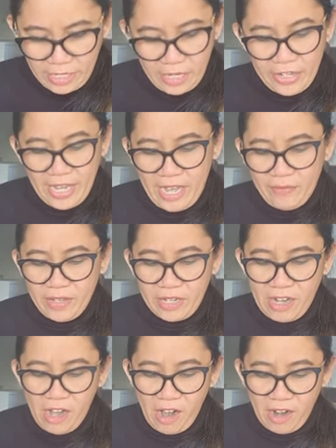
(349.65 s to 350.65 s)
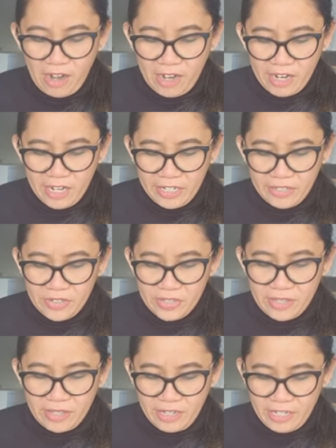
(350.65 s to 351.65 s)
oh, you have the cards,
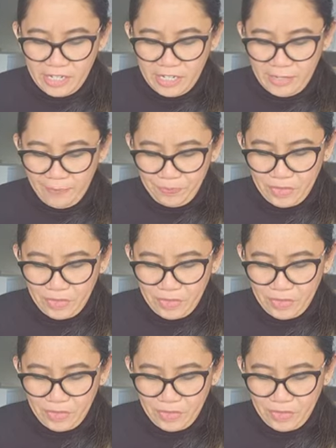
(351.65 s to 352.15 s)
the